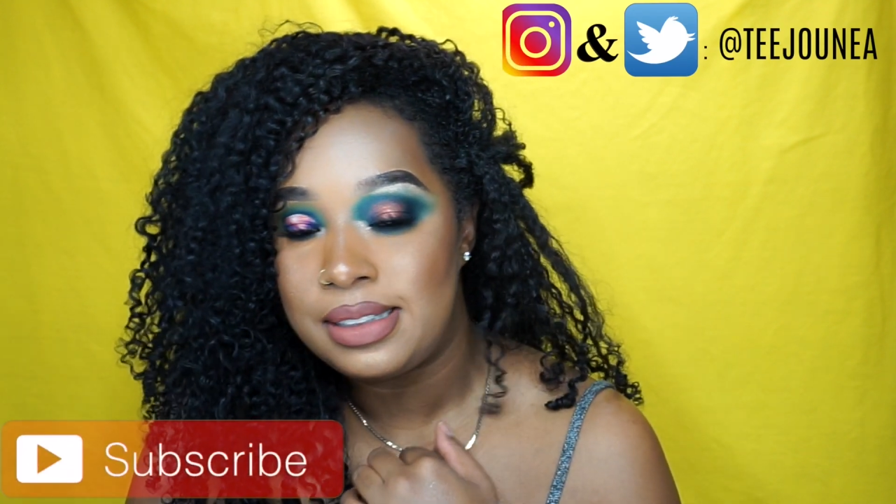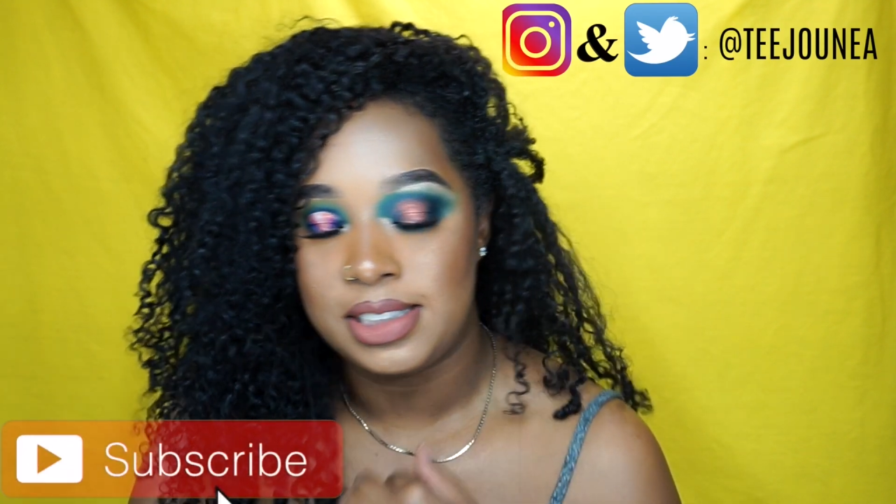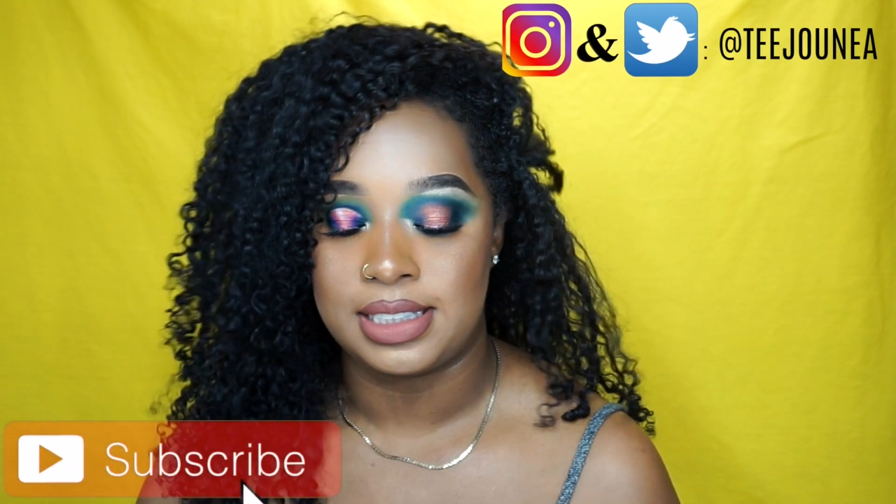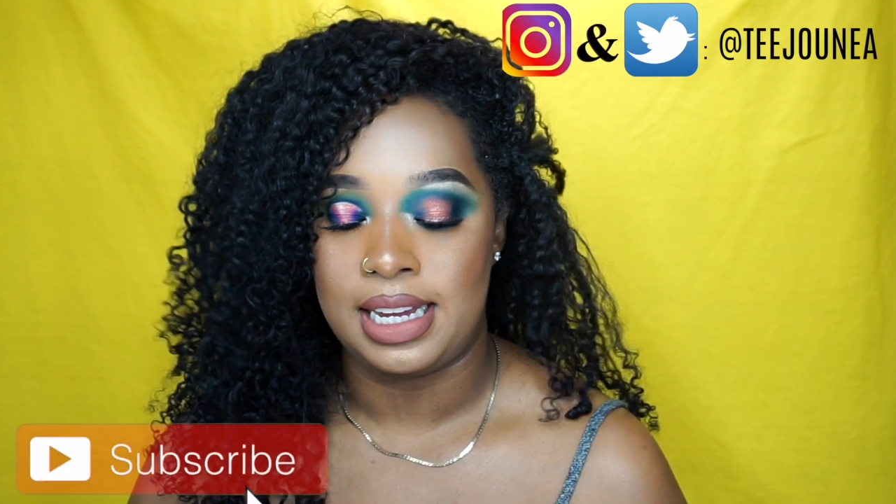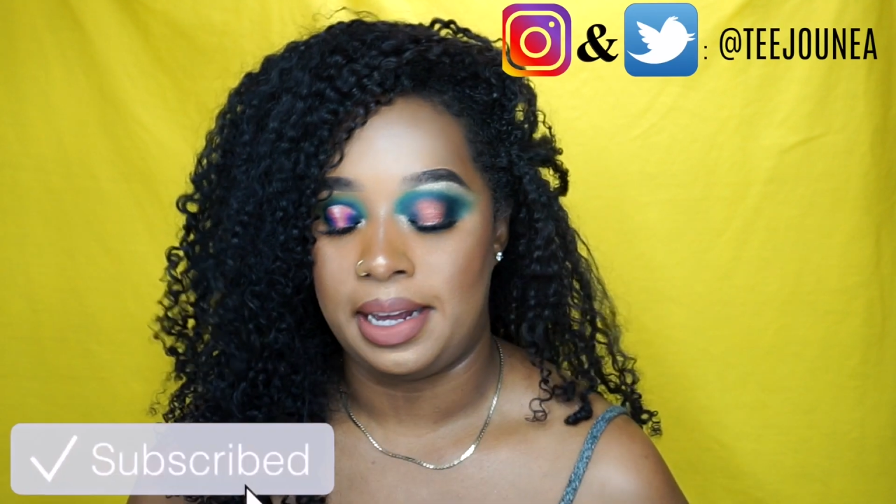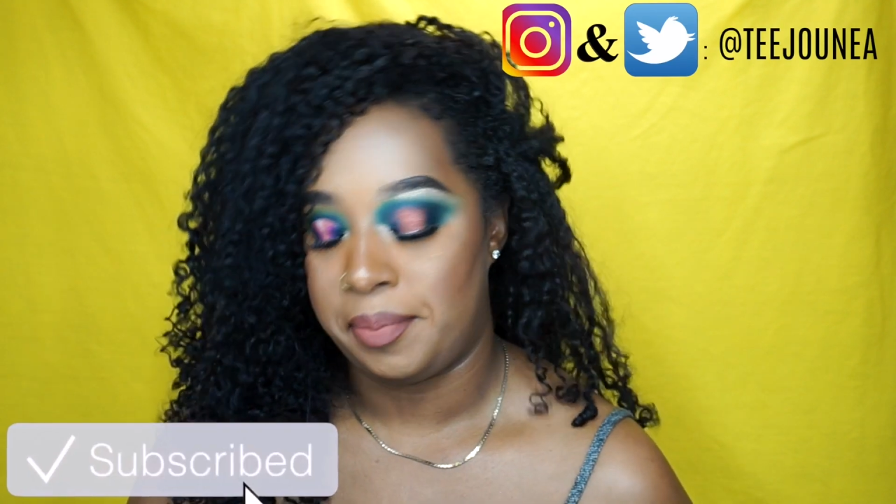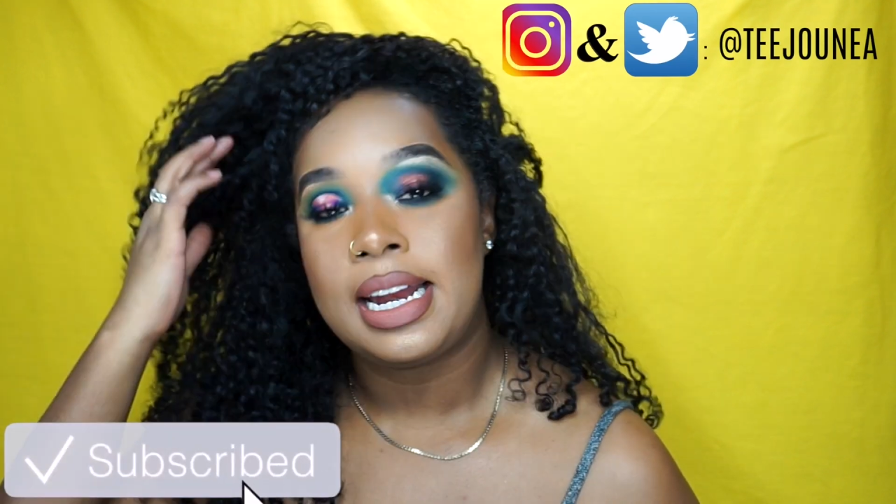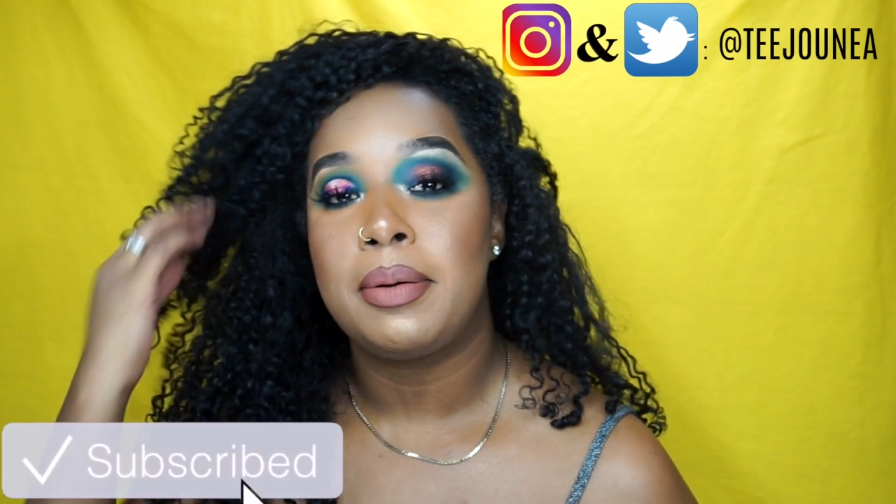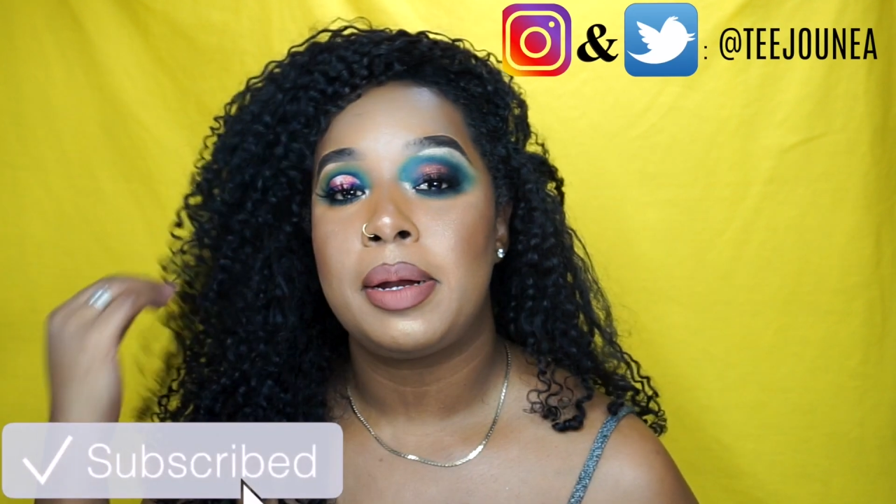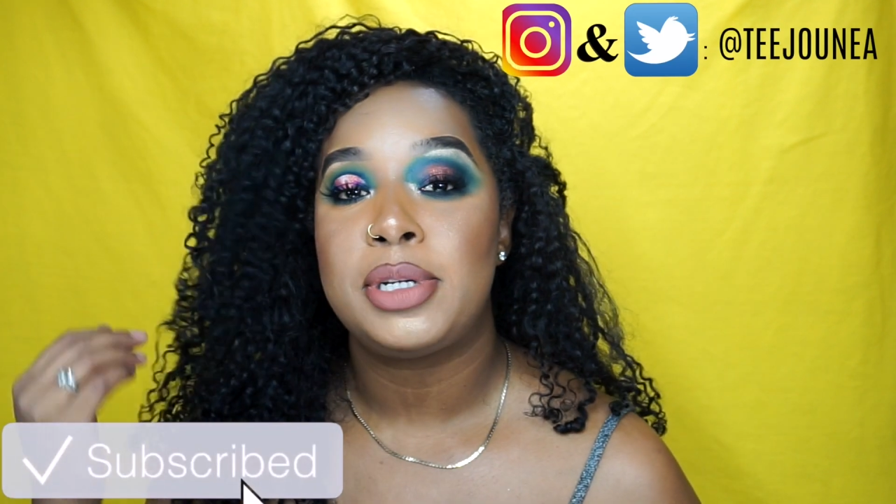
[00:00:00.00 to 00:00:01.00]
Just kidding.
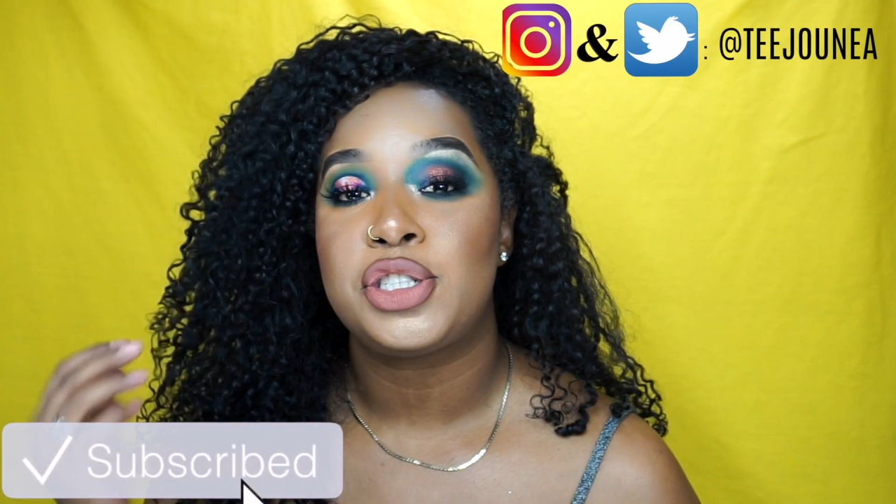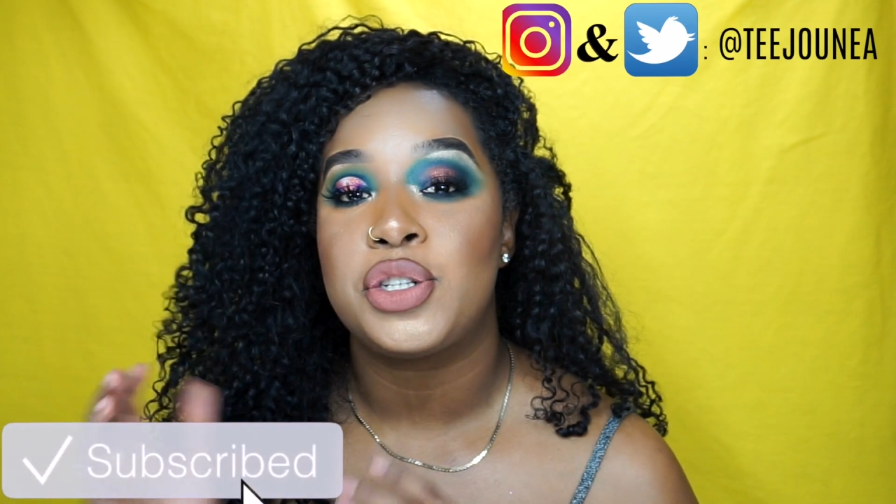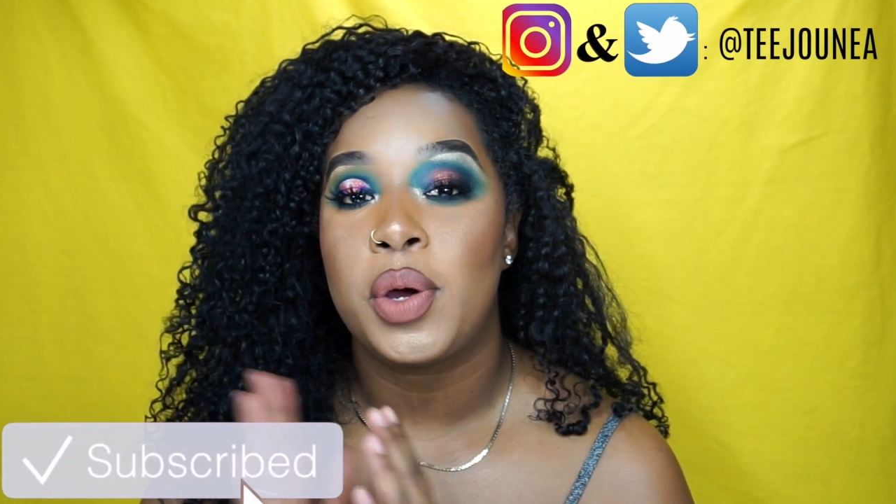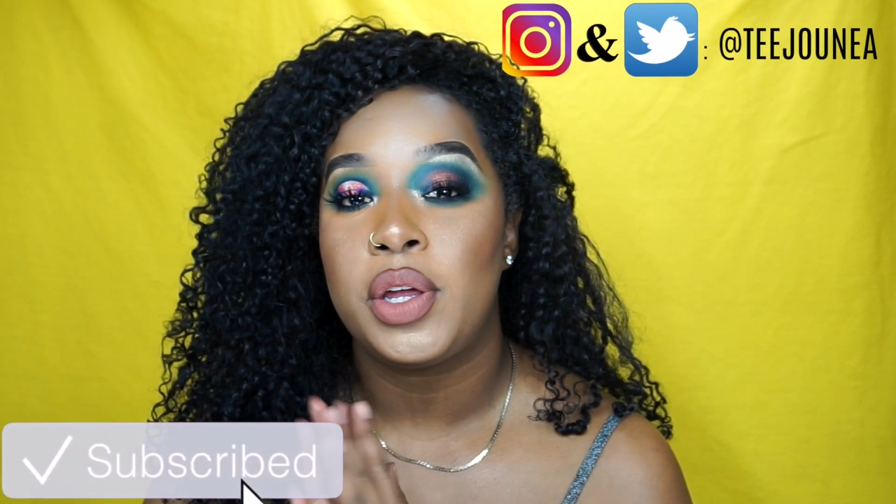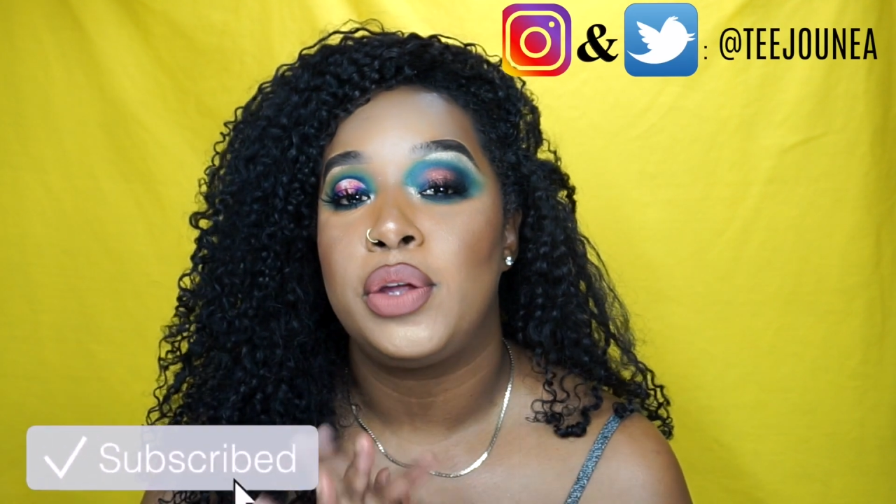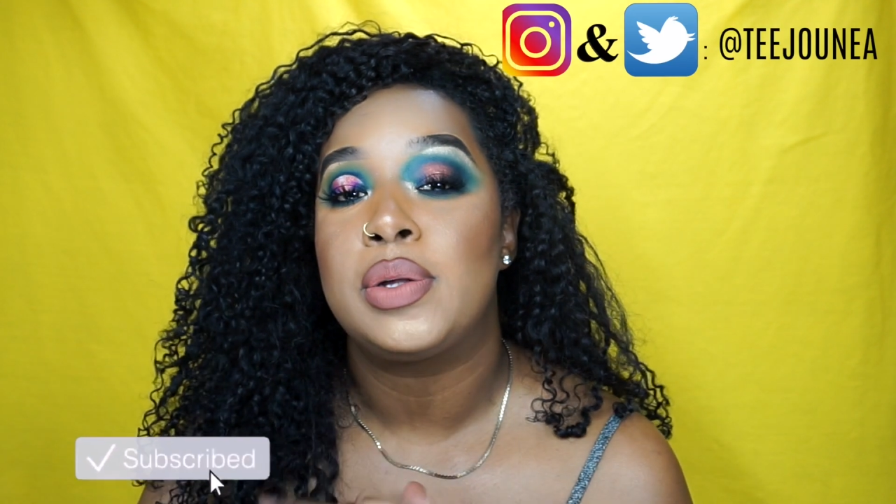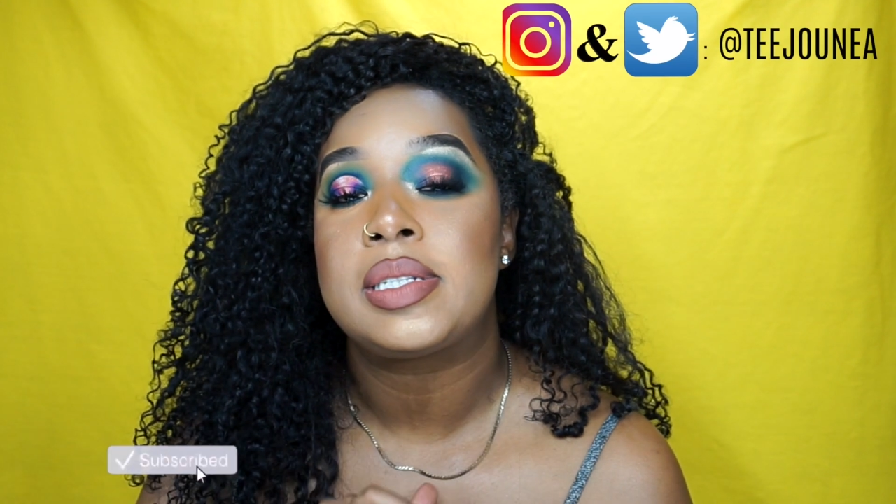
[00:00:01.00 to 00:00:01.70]
And I'm going to be showing you